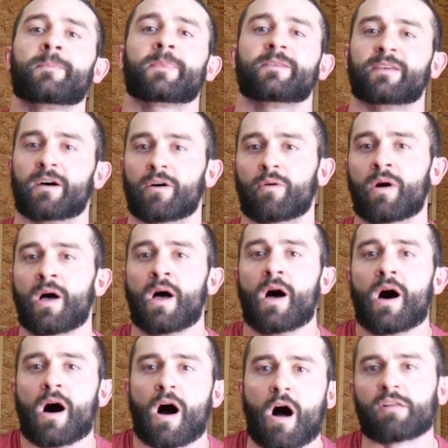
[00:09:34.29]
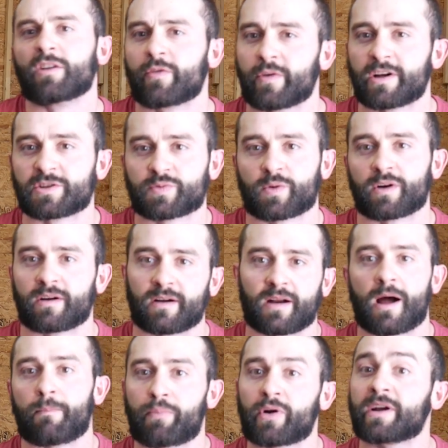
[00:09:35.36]
So all of which were
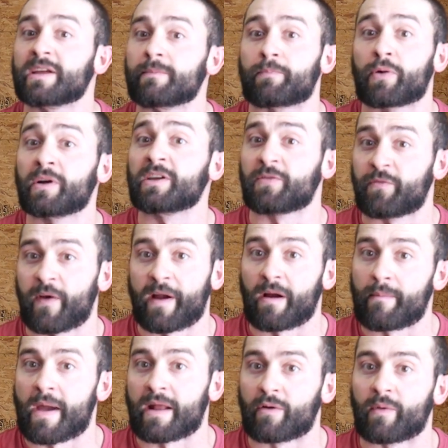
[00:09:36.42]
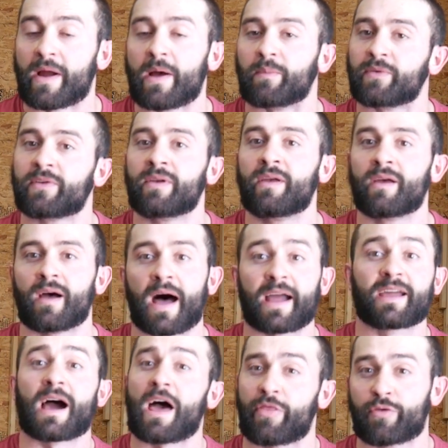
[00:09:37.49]
a pretty fair amount of reps. I
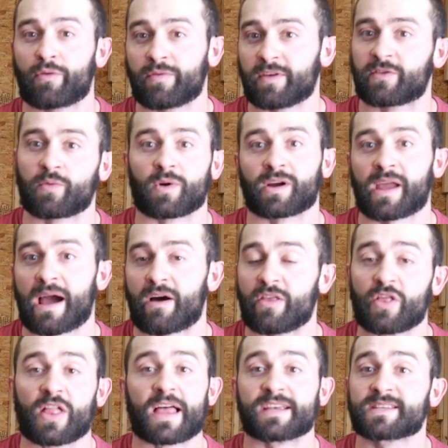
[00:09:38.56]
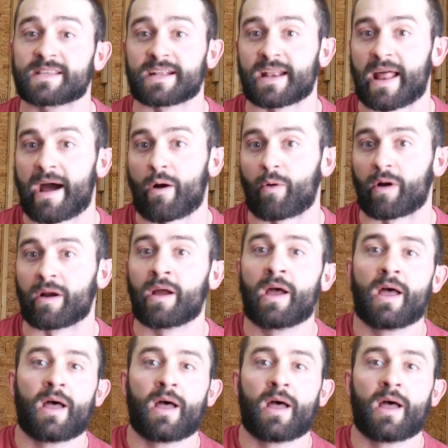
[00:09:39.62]
got through this workout in less than an hour.